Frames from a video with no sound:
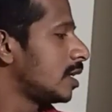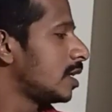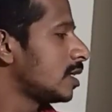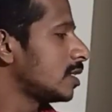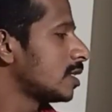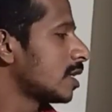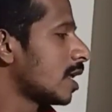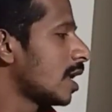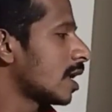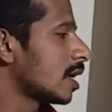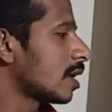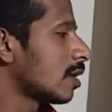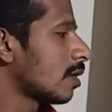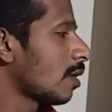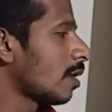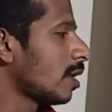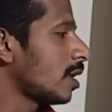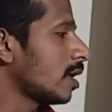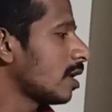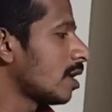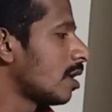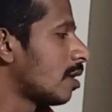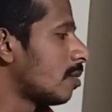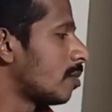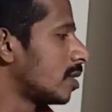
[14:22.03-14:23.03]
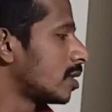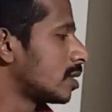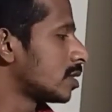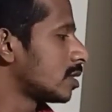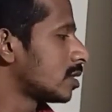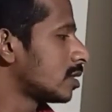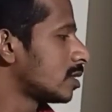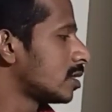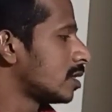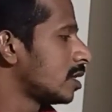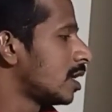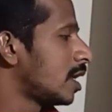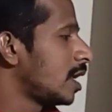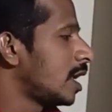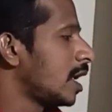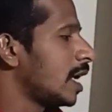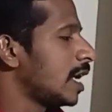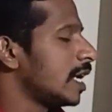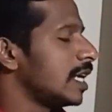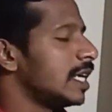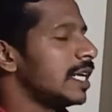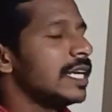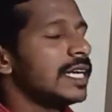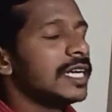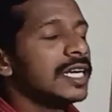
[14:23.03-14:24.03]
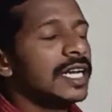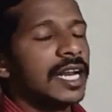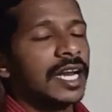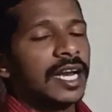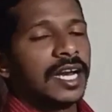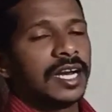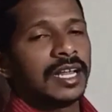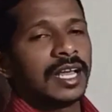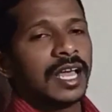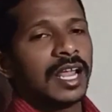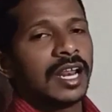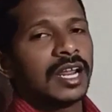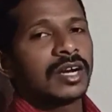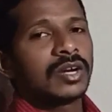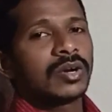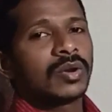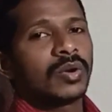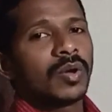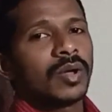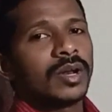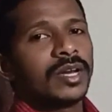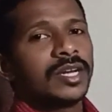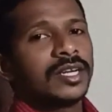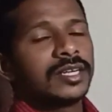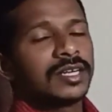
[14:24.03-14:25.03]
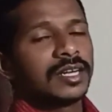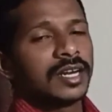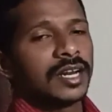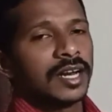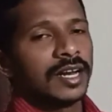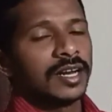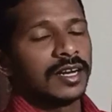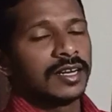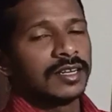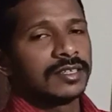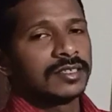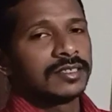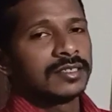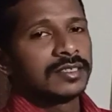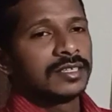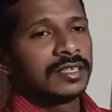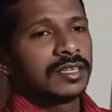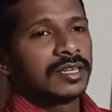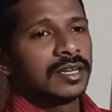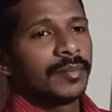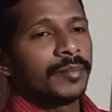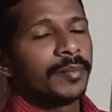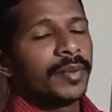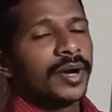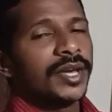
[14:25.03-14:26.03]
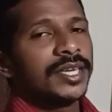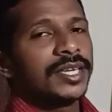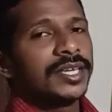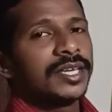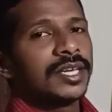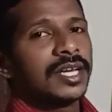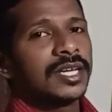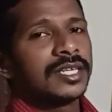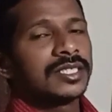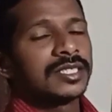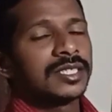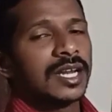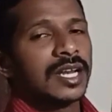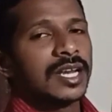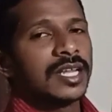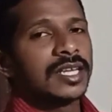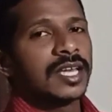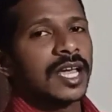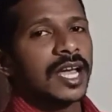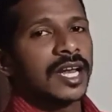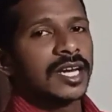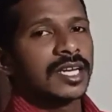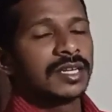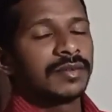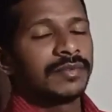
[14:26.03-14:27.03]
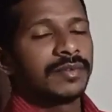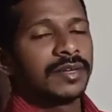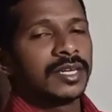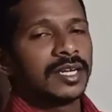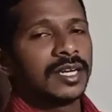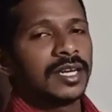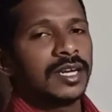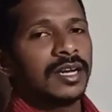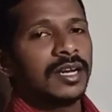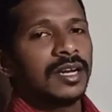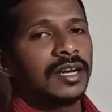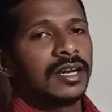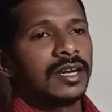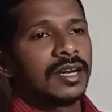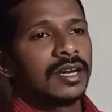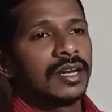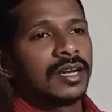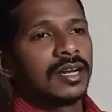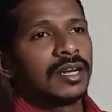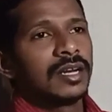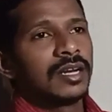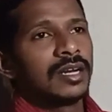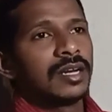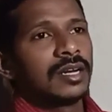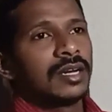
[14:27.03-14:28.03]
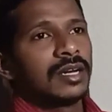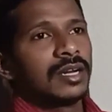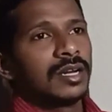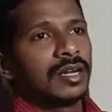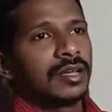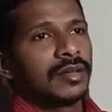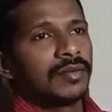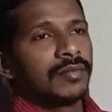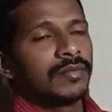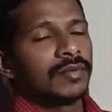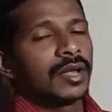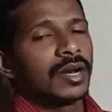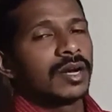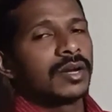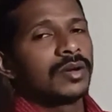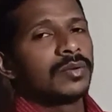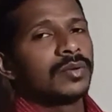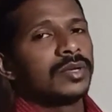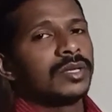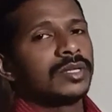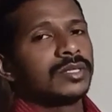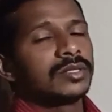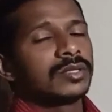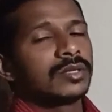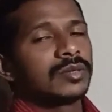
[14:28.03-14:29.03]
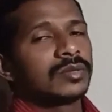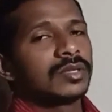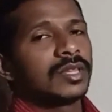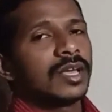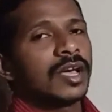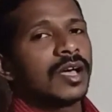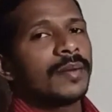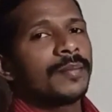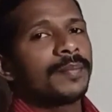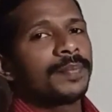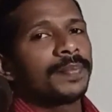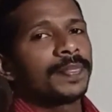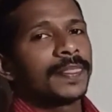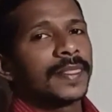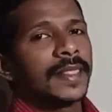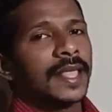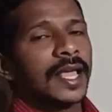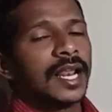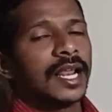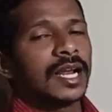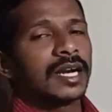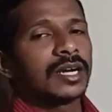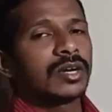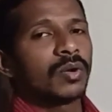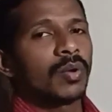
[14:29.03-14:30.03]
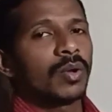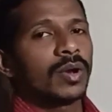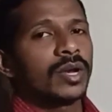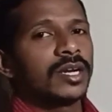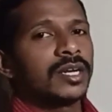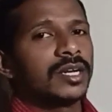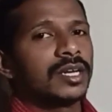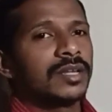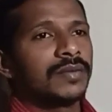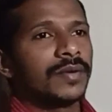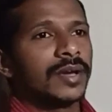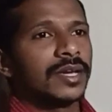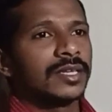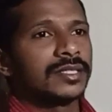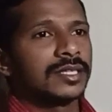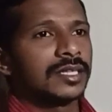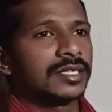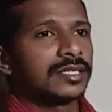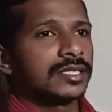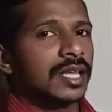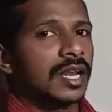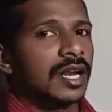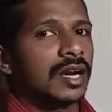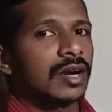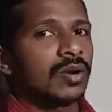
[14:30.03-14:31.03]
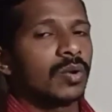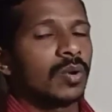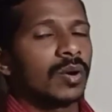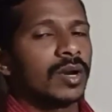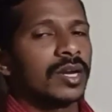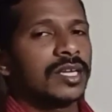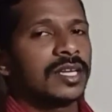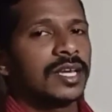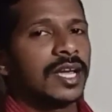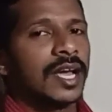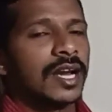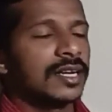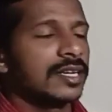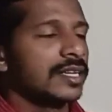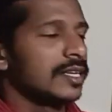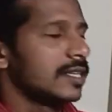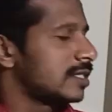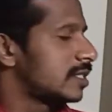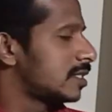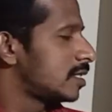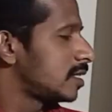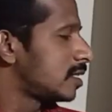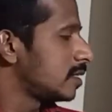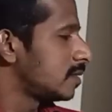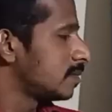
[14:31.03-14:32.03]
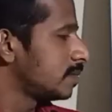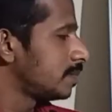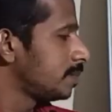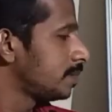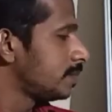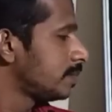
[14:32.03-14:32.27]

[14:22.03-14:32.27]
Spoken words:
It is electronic commerce. E-trade. Electronic trade. Buying and selling activity we are doing through the electronic devices, electronic gadgets.